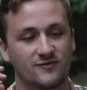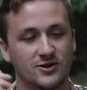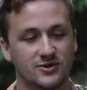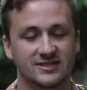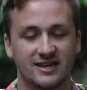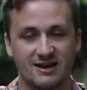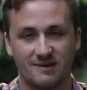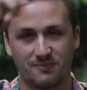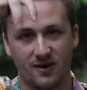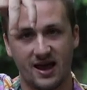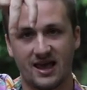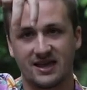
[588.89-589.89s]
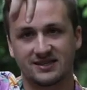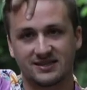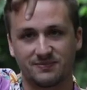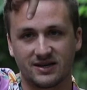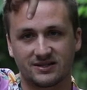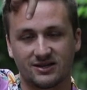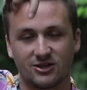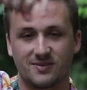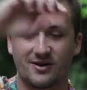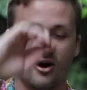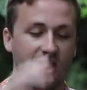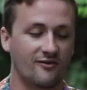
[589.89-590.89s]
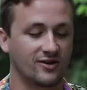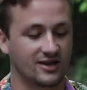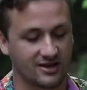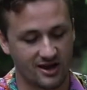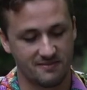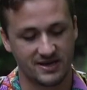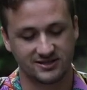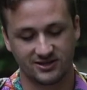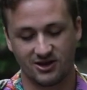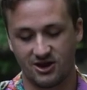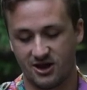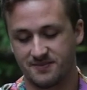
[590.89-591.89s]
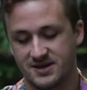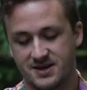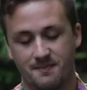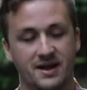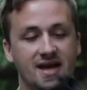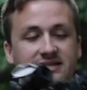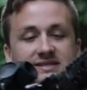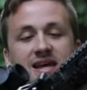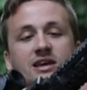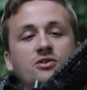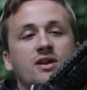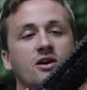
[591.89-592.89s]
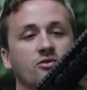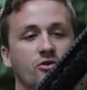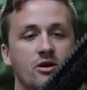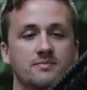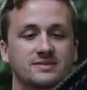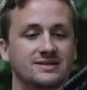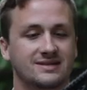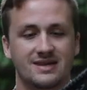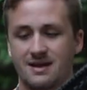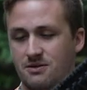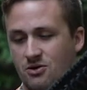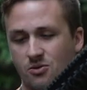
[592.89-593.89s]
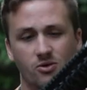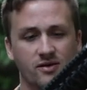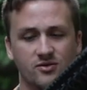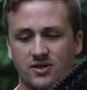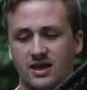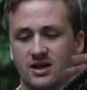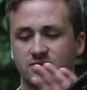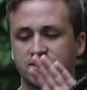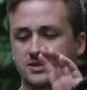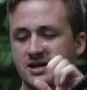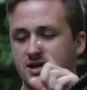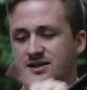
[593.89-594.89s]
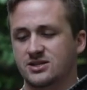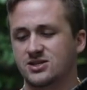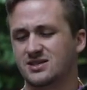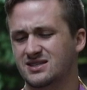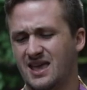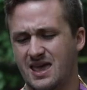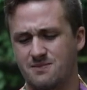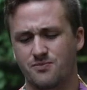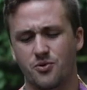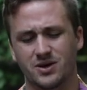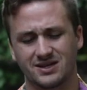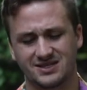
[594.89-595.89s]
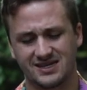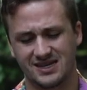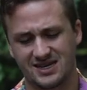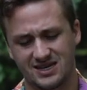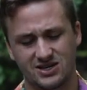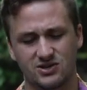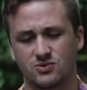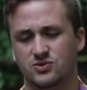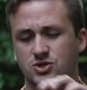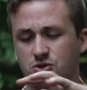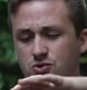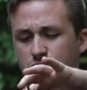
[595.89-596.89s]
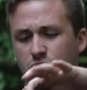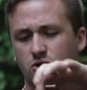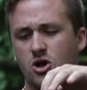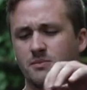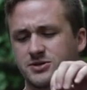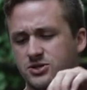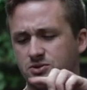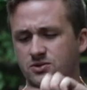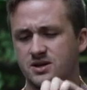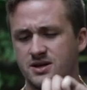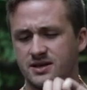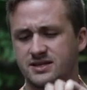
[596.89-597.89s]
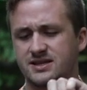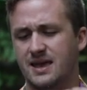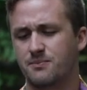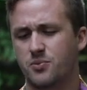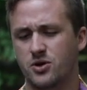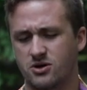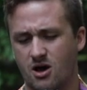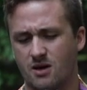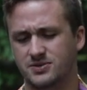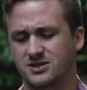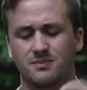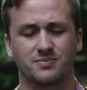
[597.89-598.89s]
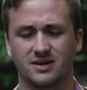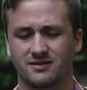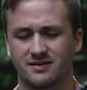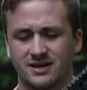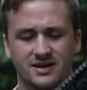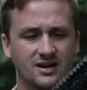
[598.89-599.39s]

If you don't set it up right and something's a little bit off, it can kind of mess the gun up, but it has a Tango Down grip, normal everything else. This is like the Aimpoint T2 or Comp 2. This is Aimpoint Comp something.